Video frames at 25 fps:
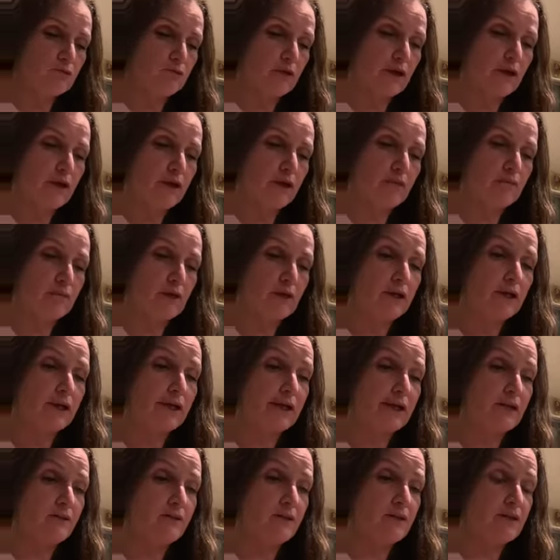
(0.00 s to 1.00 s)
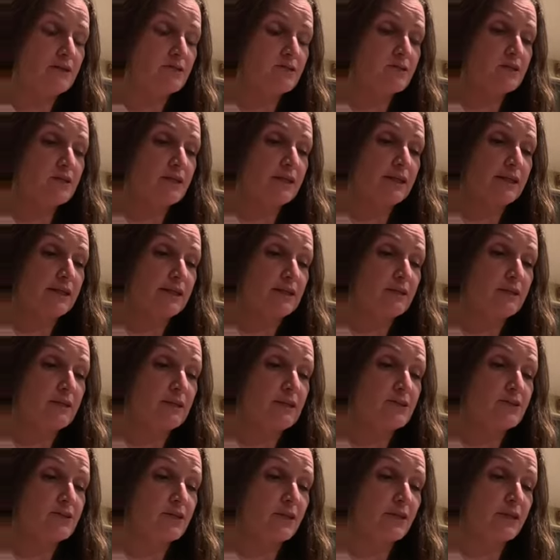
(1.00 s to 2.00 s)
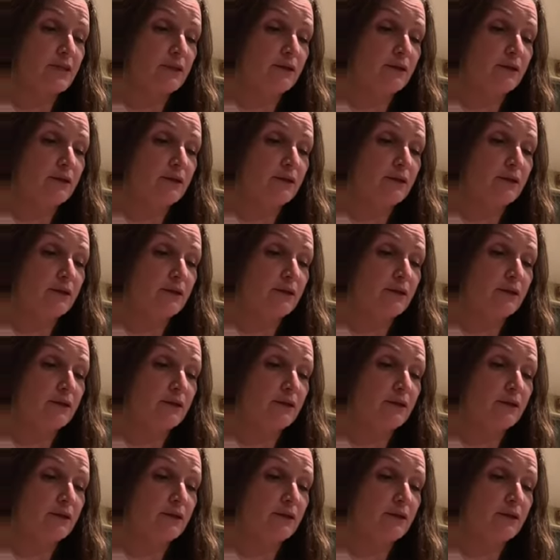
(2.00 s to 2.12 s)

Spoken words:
And clean these turbans.